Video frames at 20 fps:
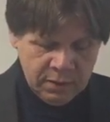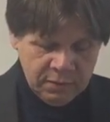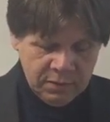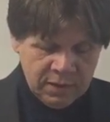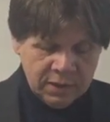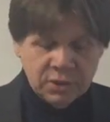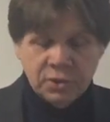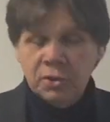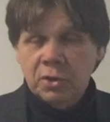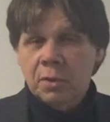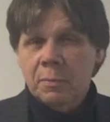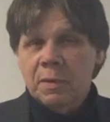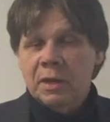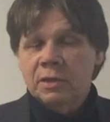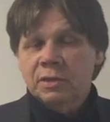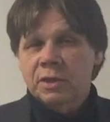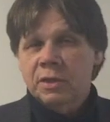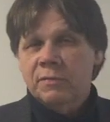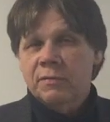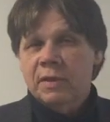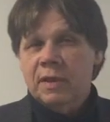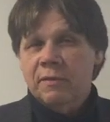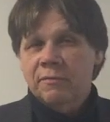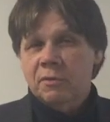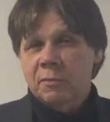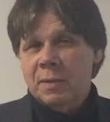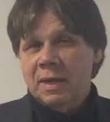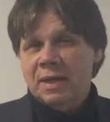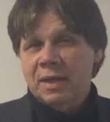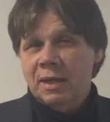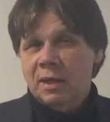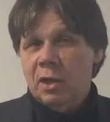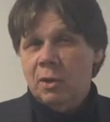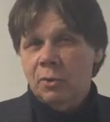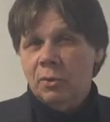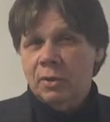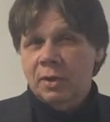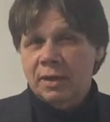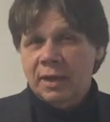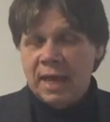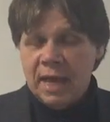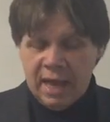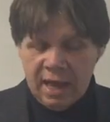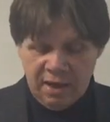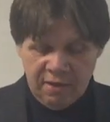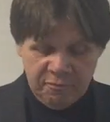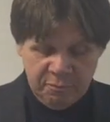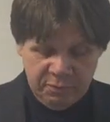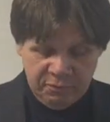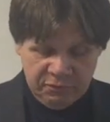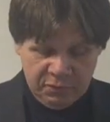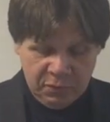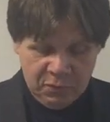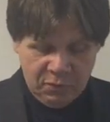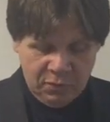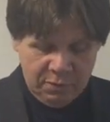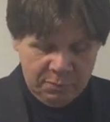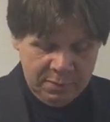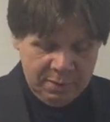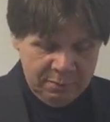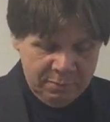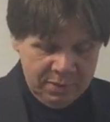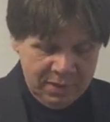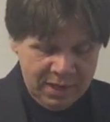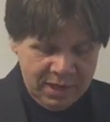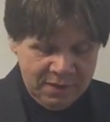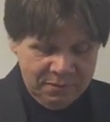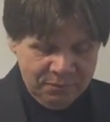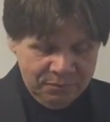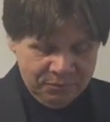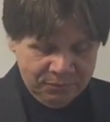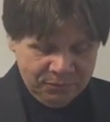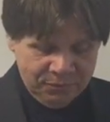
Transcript: They took a bunch of it off to make a golden calf before, remember that?